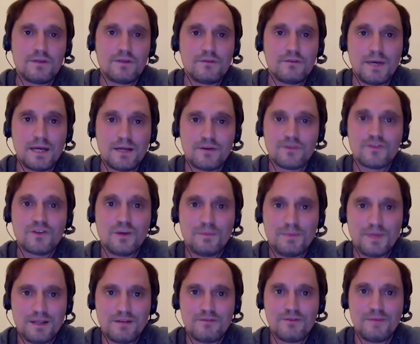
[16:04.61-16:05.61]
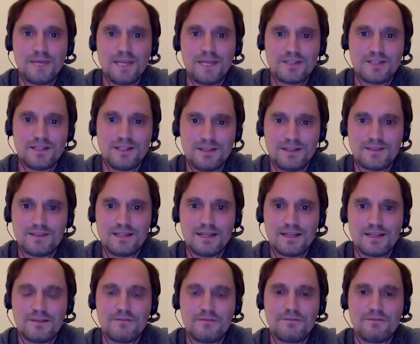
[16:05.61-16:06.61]
of microscopic information, and it's like
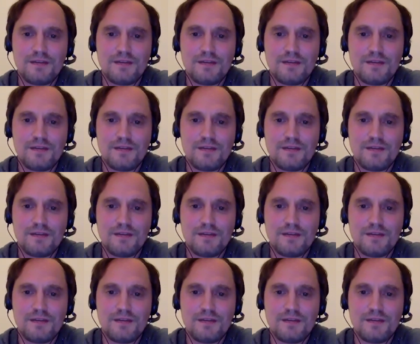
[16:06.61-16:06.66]
the